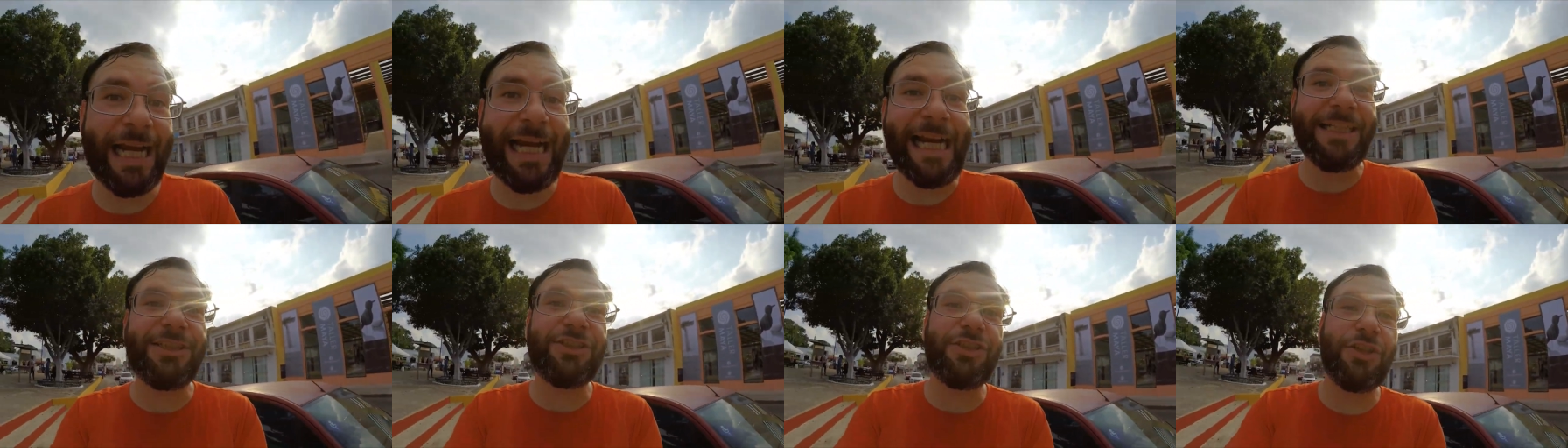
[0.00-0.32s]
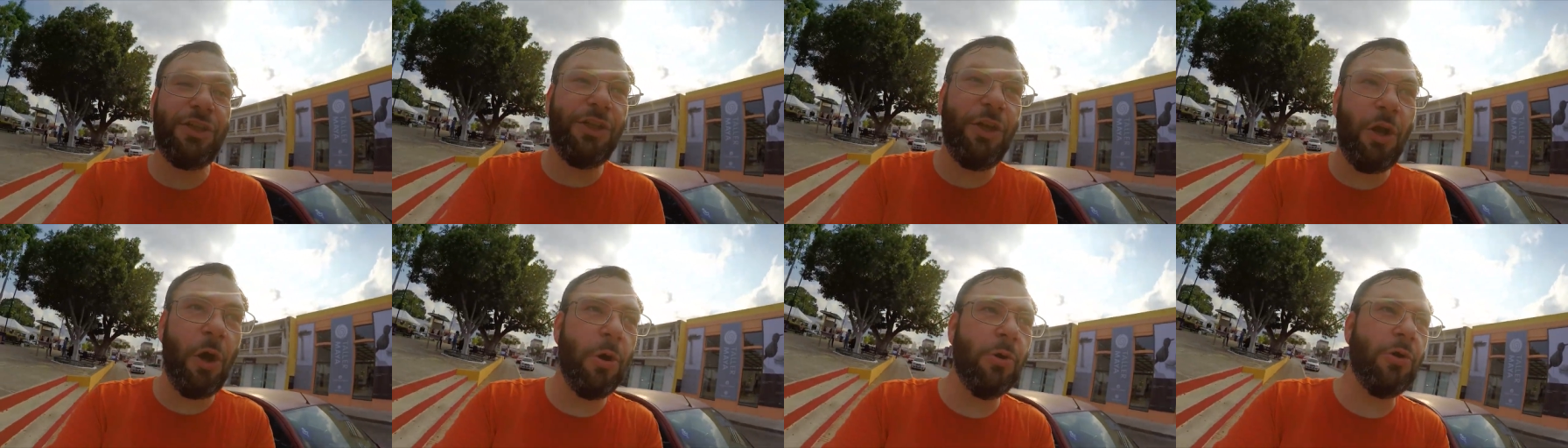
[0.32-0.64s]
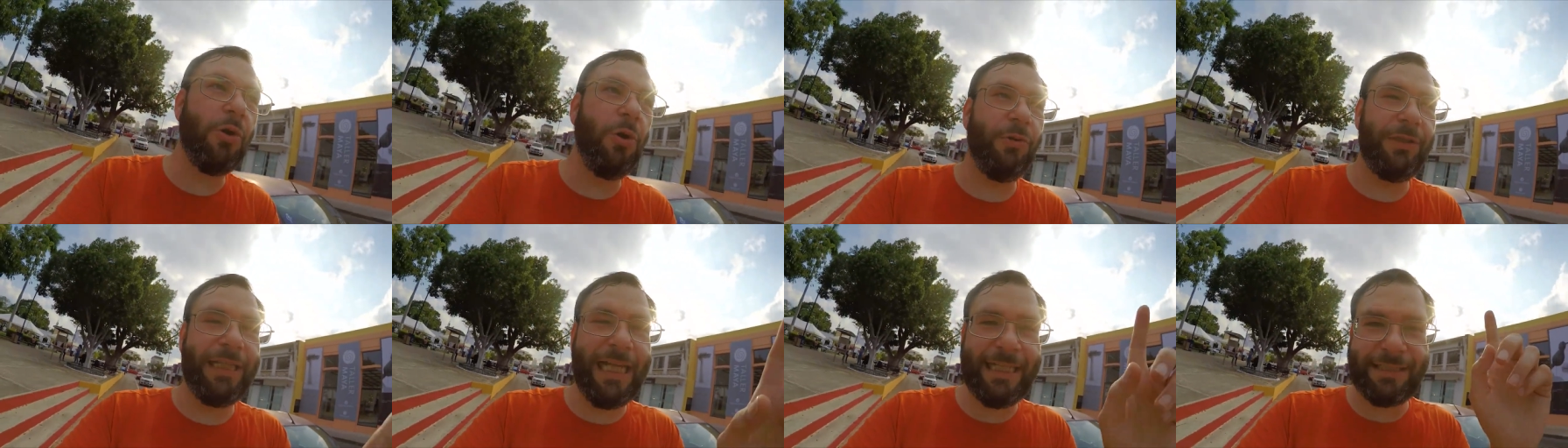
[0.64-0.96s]
and it's
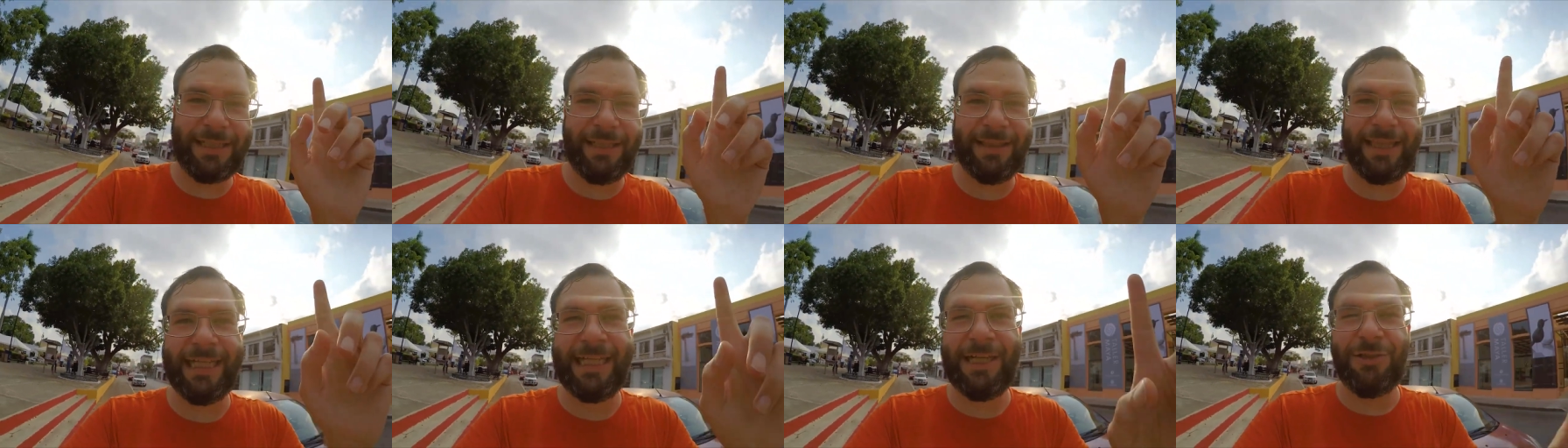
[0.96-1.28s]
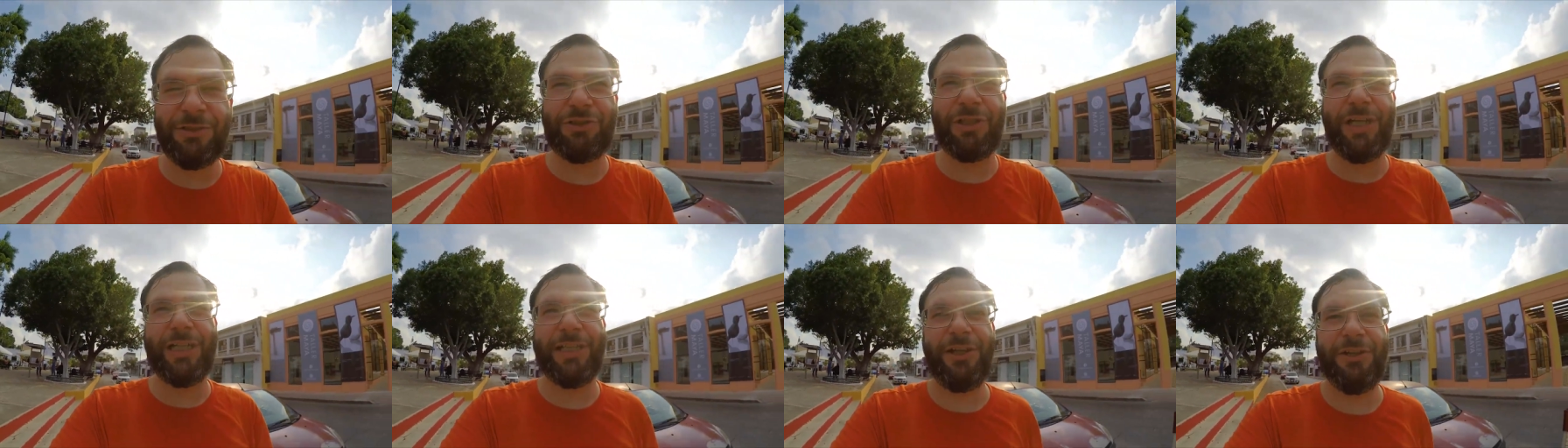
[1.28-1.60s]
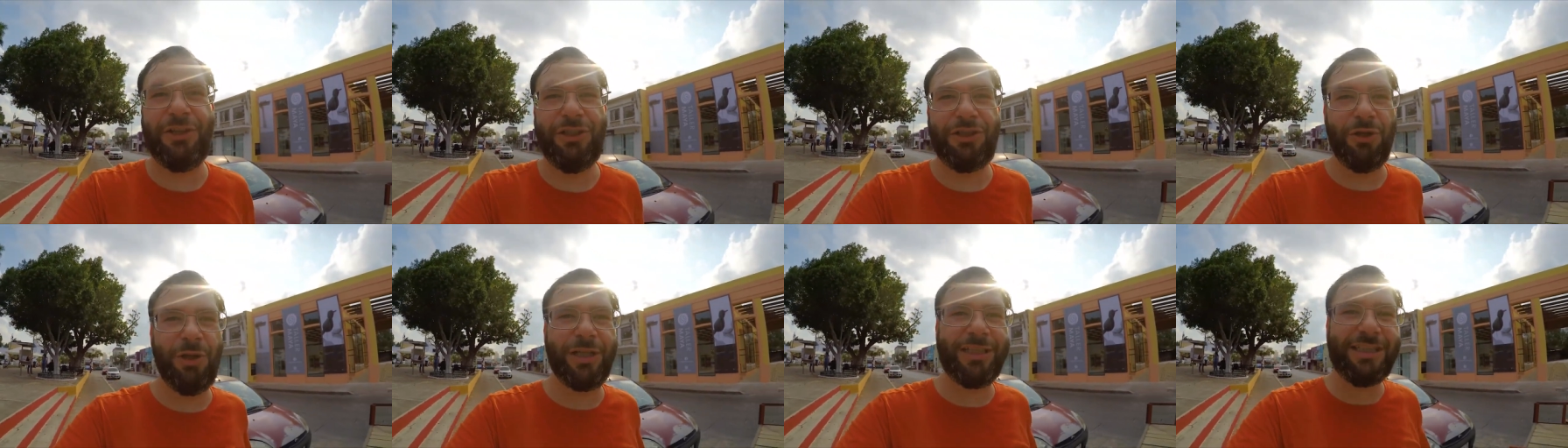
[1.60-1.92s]
local. That's the thing I was trying to tell
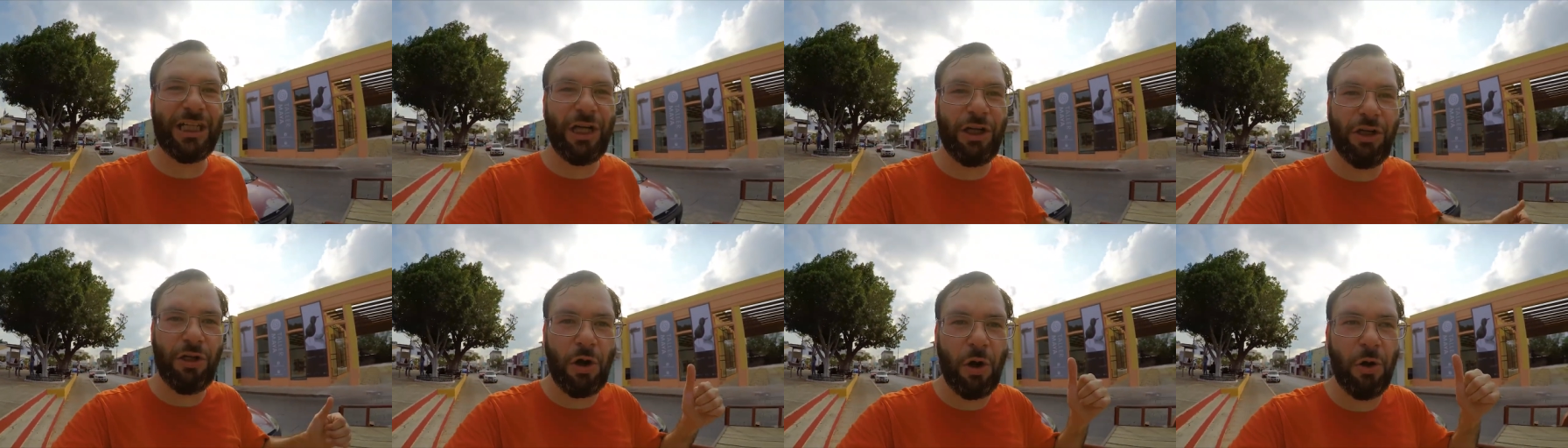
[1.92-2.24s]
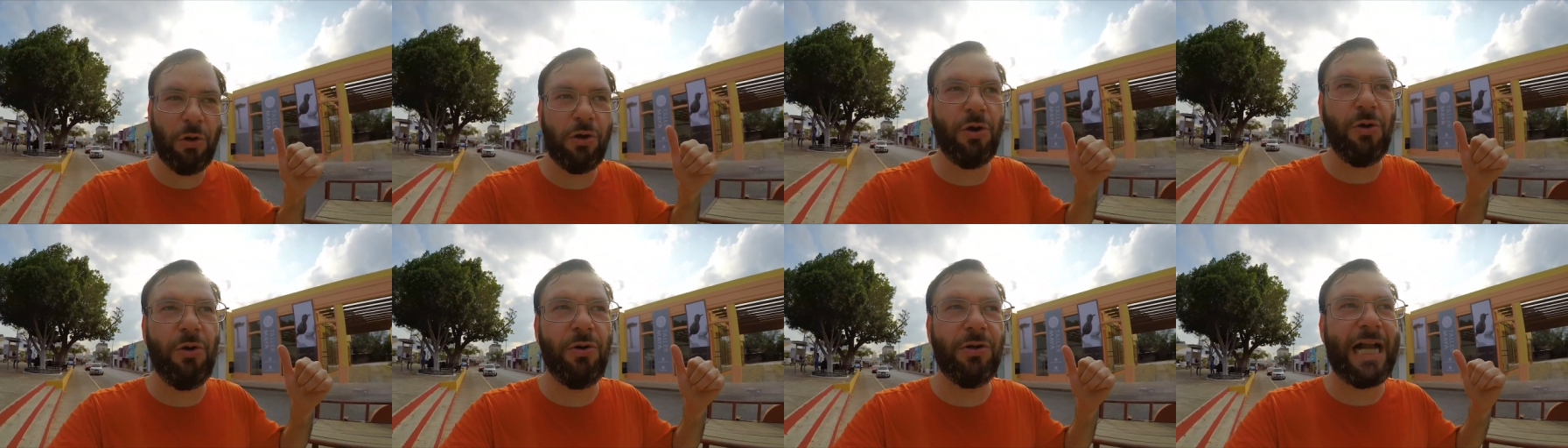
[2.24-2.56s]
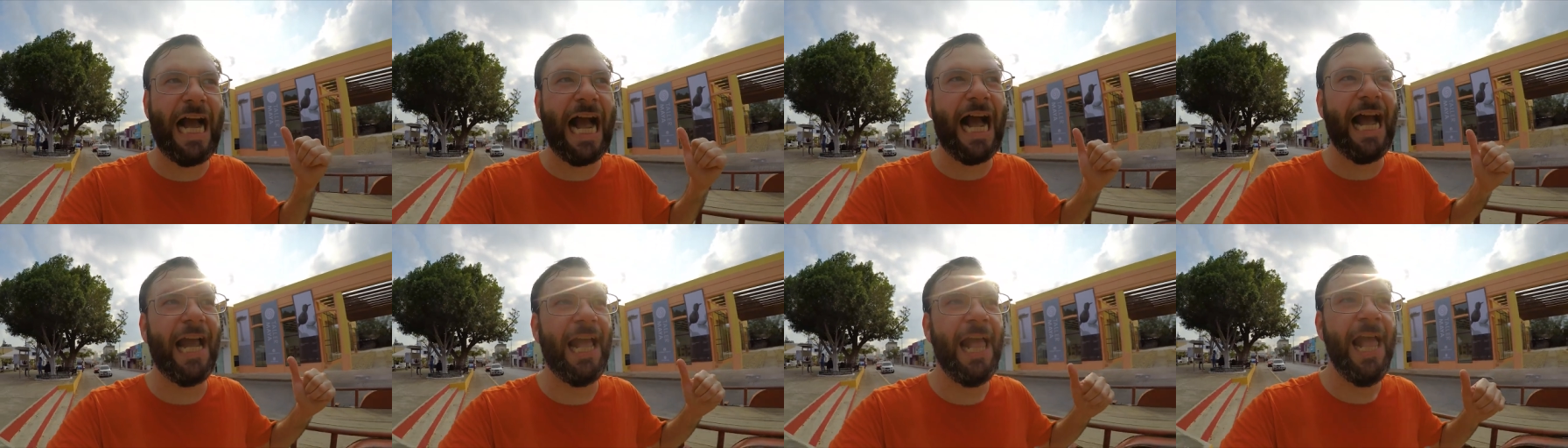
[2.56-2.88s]
you. So it's a local
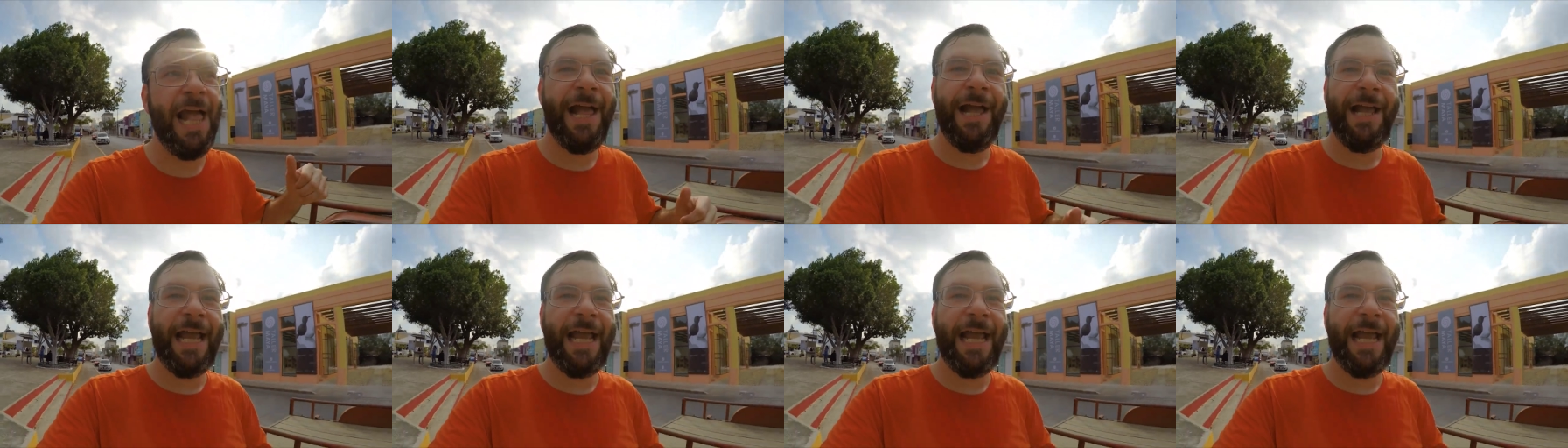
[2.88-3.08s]
guy.